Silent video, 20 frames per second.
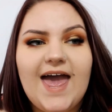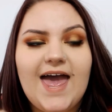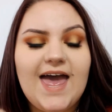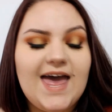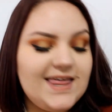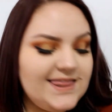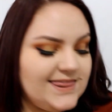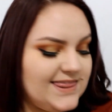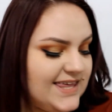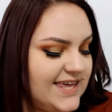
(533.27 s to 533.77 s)

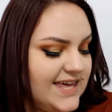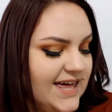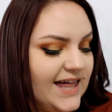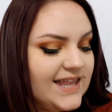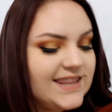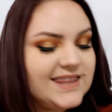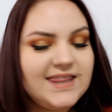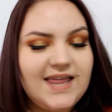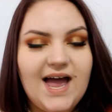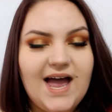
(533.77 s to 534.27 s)
And the
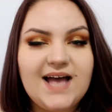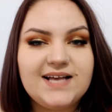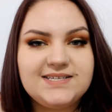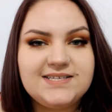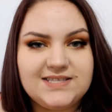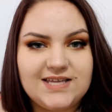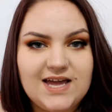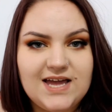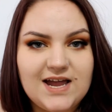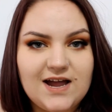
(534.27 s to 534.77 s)
last
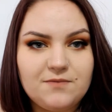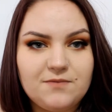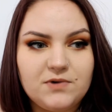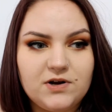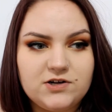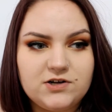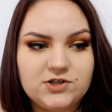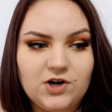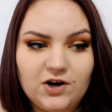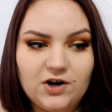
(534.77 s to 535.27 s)
thing I'm
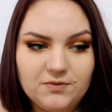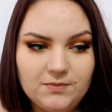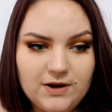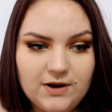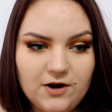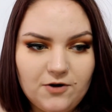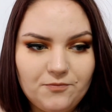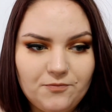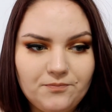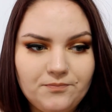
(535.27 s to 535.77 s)
gonna talk
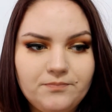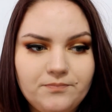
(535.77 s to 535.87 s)
about